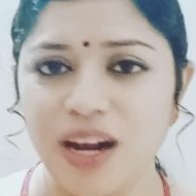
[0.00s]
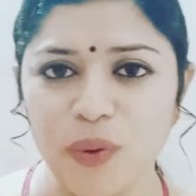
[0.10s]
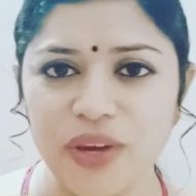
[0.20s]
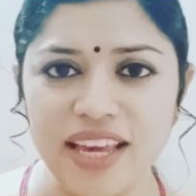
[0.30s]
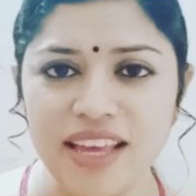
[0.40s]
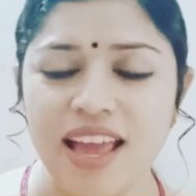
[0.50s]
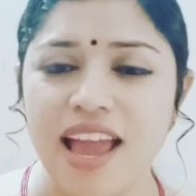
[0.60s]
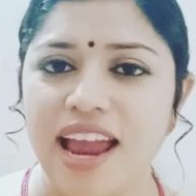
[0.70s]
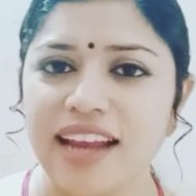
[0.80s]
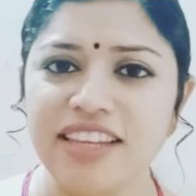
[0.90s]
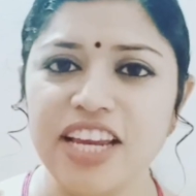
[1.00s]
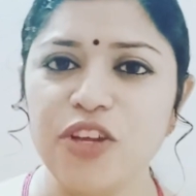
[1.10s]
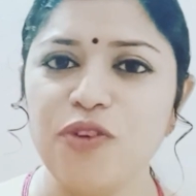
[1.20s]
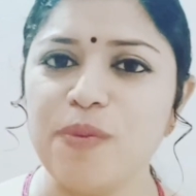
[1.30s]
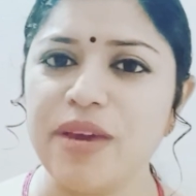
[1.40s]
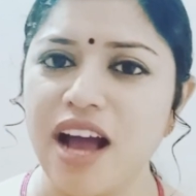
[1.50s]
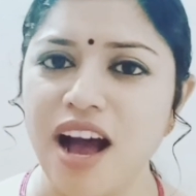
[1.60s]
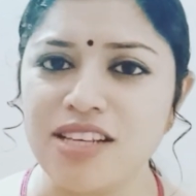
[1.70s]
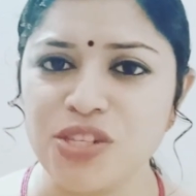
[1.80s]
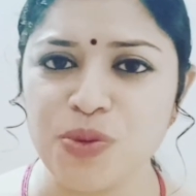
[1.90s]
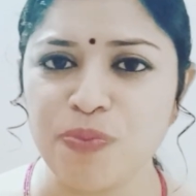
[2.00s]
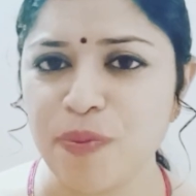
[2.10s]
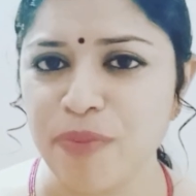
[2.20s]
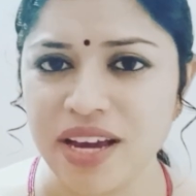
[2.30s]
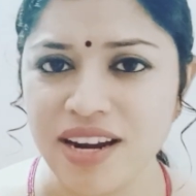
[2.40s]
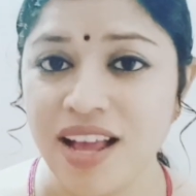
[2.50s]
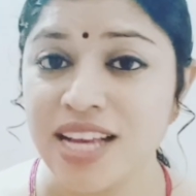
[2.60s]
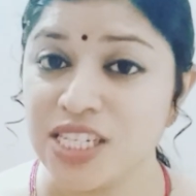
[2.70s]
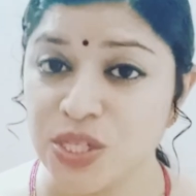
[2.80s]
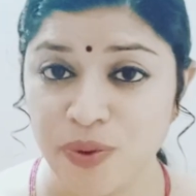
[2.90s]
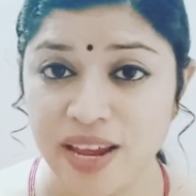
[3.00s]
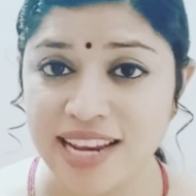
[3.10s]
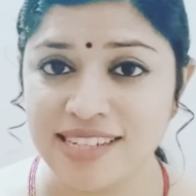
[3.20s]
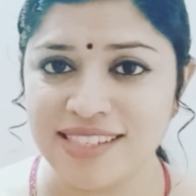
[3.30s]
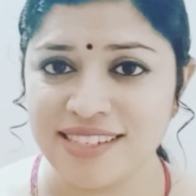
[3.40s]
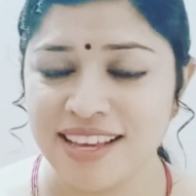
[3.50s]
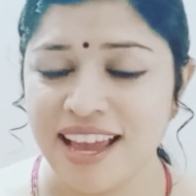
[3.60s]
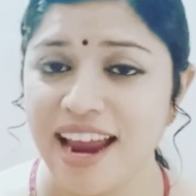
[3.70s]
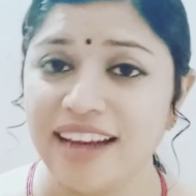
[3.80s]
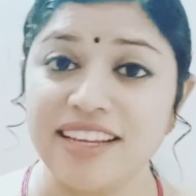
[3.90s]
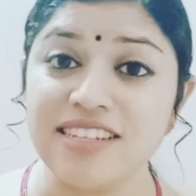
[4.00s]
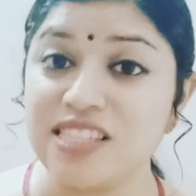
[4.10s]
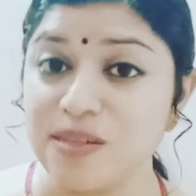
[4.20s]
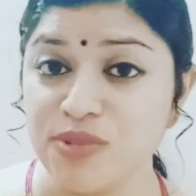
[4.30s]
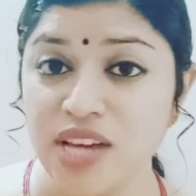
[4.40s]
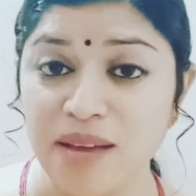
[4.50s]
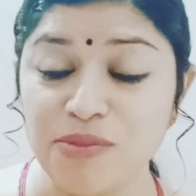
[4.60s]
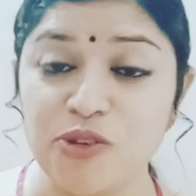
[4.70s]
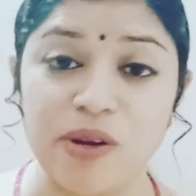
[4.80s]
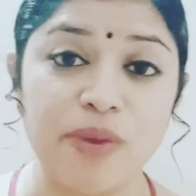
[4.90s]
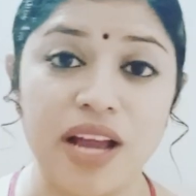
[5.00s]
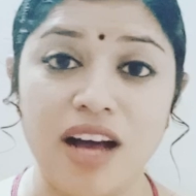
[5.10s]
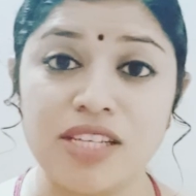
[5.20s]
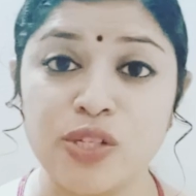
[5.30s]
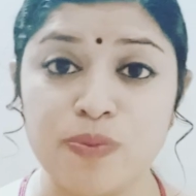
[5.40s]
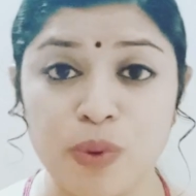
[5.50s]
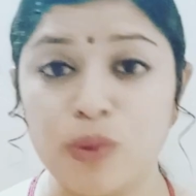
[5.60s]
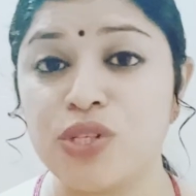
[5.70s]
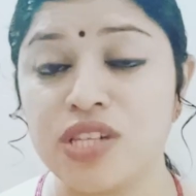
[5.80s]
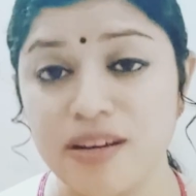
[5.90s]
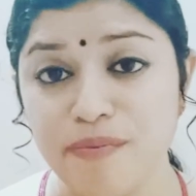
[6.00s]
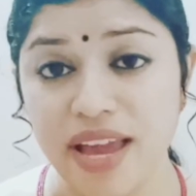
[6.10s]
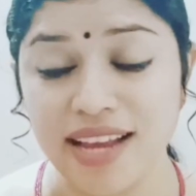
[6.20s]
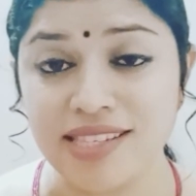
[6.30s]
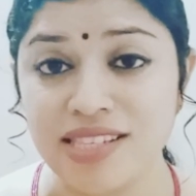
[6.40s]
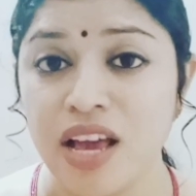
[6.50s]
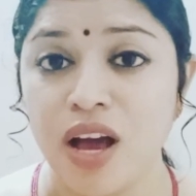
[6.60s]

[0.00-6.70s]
Okay? And then you will be asked to prepare tweets. And then sometimes you will be asked to post comments.